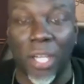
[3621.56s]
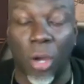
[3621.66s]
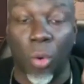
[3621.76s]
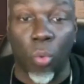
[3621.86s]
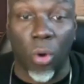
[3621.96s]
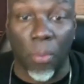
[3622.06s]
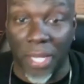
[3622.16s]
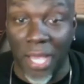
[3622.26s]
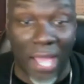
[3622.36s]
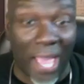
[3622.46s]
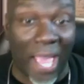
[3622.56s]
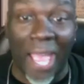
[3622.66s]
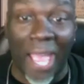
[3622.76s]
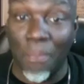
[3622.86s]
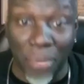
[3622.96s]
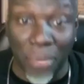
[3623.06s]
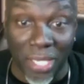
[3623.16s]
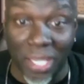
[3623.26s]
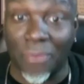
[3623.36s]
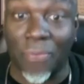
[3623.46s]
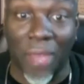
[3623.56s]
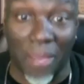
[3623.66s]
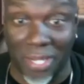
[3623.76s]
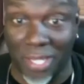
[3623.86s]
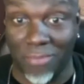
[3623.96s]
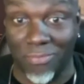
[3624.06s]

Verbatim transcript: a woman and being feminine.